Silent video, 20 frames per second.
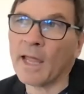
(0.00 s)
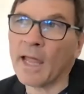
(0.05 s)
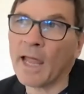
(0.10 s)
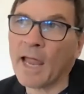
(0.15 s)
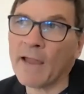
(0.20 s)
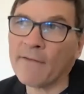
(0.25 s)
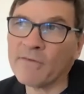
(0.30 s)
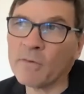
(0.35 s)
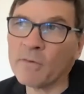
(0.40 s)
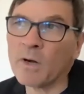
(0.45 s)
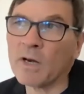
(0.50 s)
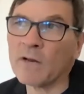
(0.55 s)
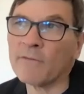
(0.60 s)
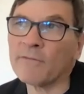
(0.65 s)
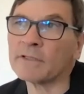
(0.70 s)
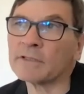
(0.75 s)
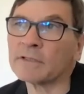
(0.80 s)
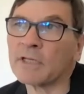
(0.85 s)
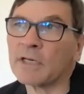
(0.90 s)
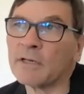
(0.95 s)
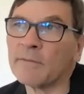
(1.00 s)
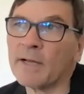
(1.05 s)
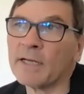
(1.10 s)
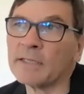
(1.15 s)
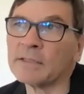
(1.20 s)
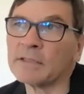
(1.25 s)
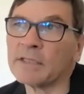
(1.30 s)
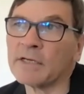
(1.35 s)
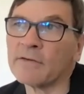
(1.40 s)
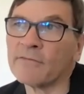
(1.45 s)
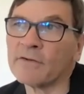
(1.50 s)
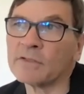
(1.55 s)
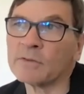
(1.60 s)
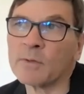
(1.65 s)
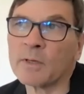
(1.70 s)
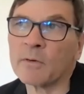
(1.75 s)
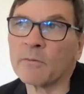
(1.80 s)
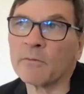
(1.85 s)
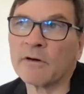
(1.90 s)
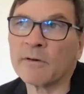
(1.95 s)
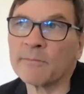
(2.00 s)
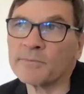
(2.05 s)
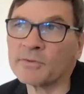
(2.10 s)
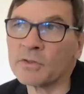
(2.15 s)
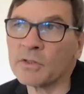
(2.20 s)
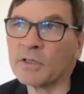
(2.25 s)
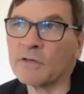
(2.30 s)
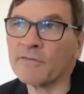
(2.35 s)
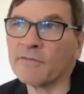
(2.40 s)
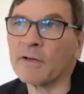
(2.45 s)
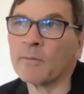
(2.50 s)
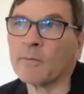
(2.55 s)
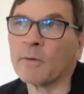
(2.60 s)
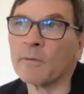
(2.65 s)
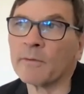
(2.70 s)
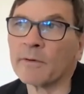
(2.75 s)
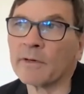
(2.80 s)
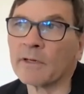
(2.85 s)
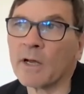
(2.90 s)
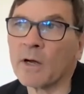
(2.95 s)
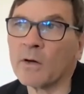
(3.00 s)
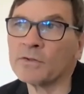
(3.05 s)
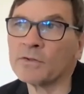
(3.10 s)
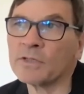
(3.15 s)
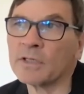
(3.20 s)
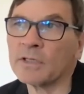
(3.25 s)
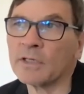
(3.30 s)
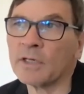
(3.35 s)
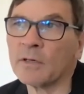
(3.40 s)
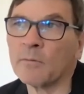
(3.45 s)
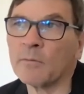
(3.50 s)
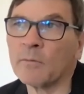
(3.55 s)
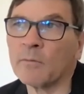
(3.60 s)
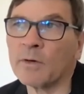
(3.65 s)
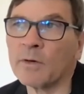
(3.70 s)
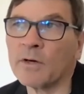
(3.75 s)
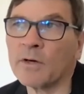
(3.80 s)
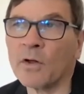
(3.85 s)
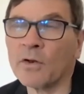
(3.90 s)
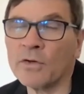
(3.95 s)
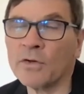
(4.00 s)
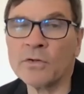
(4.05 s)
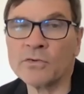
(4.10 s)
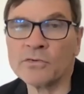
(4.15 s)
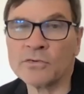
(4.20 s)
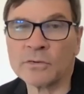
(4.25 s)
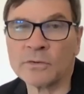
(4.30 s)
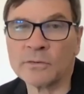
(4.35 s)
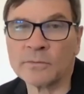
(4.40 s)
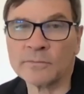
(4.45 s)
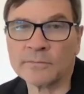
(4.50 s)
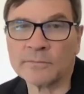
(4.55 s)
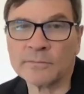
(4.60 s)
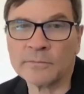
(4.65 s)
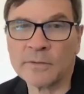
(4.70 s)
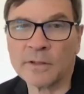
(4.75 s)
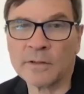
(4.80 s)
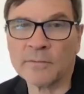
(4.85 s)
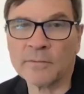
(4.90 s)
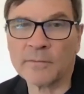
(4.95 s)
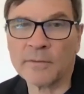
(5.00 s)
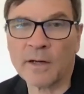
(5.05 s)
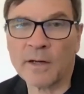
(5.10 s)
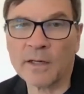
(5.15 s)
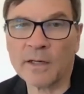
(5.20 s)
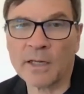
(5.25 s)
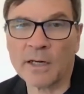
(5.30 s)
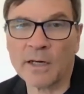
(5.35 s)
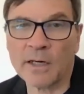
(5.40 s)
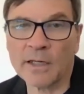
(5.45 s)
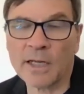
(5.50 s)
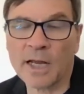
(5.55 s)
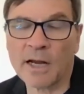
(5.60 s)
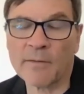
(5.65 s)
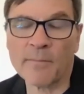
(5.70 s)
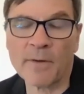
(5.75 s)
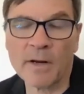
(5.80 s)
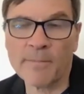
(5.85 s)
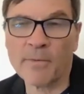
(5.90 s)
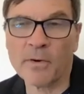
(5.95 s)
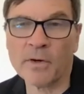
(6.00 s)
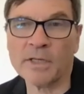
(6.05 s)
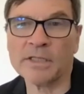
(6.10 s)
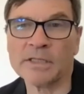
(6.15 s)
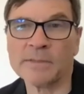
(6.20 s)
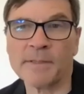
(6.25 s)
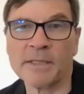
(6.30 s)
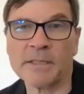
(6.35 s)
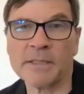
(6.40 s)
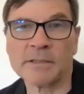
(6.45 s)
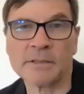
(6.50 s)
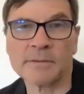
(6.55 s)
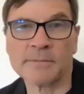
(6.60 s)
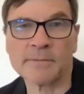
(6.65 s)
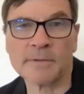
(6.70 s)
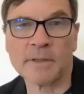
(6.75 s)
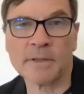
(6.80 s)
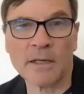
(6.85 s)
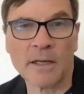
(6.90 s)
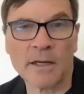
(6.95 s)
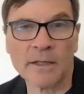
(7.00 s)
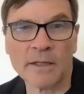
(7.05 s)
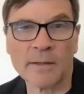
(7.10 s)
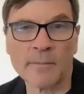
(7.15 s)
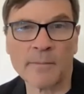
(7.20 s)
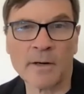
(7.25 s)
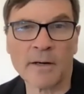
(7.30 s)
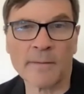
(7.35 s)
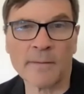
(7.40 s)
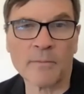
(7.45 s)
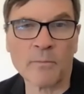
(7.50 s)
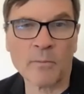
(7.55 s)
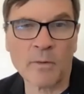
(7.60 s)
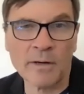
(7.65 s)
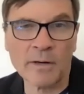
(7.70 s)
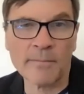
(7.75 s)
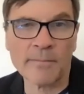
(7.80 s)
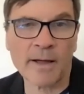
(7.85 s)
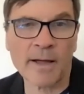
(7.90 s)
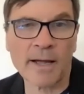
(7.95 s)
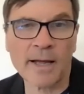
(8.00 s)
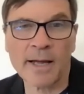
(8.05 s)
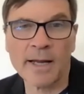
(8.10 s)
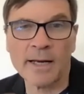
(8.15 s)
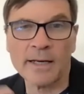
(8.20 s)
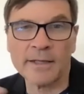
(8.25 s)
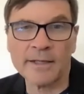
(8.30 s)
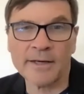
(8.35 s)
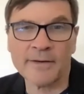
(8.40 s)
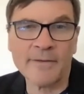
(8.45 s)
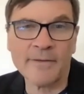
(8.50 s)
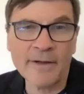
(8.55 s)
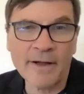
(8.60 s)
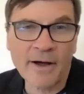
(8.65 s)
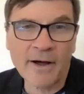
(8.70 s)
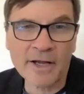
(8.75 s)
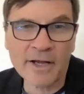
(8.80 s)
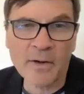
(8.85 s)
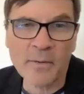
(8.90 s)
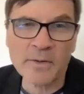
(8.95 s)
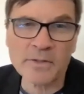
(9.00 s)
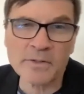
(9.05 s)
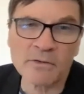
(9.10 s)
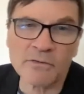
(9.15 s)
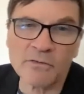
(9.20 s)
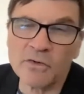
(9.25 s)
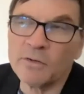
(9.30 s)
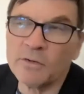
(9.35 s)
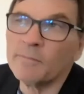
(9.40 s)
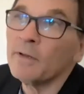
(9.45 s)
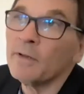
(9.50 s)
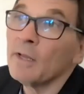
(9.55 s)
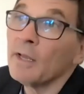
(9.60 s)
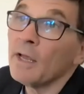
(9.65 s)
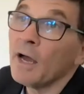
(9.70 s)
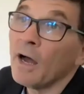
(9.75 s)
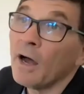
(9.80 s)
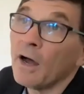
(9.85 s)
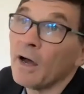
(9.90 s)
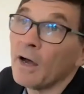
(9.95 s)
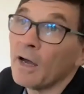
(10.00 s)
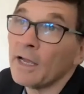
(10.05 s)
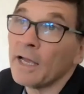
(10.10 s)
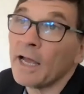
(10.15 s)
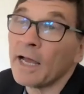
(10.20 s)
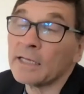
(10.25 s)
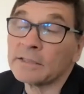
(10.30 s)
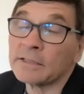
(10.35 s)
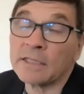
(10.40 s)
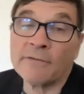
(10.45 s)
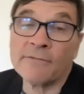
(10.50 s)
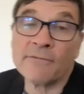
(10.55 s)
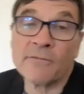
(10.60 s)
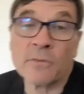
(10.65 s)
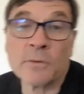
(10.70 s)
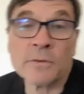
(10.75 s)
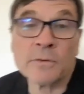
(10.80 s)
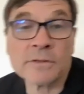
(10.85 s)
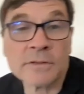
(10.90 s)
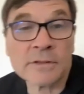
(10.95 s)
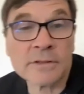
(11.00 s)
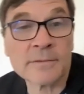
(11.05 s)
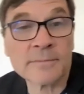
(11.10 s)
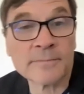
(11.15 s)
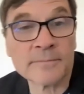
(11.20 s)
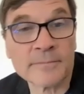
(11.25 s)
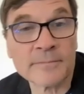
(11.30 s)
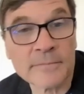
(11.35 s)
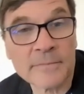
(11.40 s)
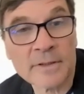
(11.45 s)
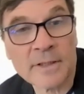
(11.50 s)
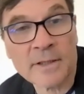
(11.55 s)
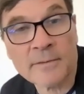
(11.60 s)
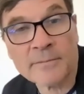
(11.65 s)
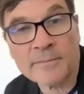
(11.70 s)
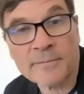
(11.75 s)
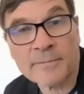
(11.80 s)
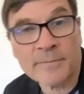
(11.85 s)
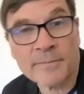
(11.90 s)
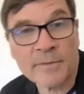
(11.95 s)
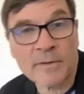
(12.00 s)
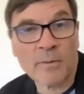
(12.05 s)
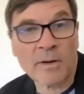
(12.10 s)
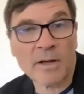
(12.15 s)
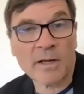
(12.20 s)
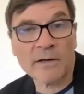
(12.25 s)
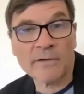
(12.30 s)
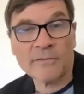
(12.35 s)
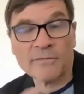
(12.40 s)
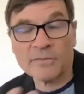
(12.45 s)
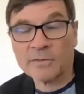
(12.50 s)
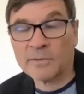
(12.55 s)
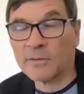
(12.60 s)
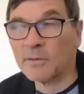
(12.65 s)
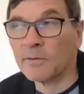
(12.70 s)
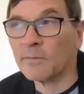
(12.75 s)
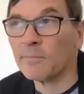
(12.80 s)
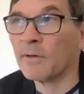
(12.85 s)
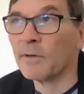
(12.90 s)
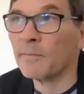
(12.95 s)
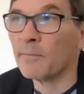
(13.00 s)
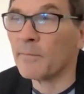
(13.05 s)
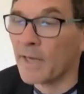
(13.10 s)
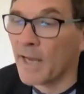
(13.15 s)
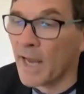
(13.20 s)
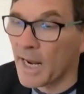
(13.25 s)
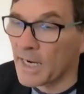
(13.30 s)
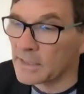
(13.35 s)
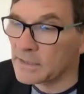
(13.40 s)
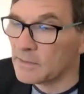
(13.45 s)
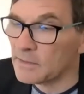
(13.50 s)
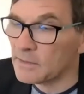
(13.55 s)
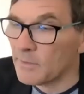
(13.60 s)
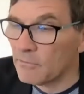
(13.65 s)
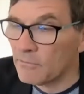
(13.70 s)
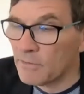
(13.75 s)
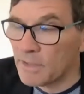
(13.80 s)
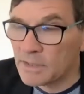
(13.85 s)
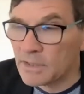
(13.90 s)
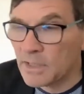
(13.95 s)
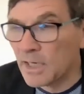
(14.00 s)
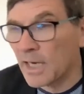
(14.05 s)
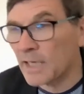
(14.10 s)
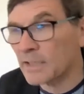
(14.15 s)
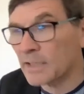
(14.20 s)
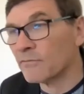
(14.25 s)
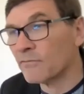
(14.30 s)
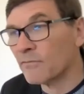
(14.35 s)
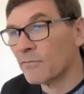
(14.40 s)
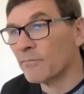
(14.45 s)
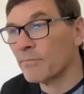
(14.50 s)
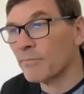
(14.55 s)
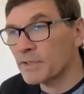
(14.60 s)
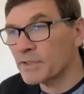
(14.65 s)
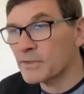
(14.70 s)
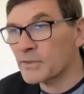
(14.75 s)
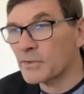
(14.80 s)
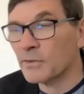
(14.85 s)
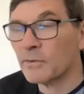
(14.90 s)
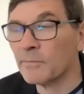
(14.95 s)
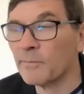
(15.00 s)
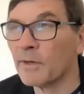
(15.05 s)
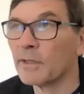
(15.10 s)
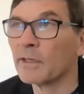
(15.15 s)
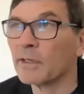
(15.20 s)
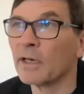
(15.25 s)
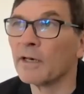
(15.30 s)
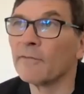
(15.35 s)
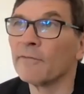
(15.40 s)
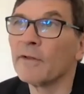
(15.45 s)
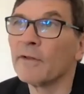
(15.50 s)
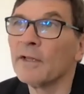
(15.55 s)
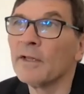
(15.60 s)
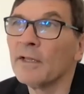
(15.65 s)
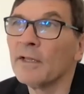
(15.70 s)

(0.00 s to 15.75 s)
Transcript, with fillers: every one of us kind of makes a difference whether we're observing whether we're coaching you know we're not neutral No, i, I can't my body speaks a lot you know i'm a white man you know i go into a room it has an influence you know mm-hmm. the way i've my, my accent my regional accent from bristol my kind of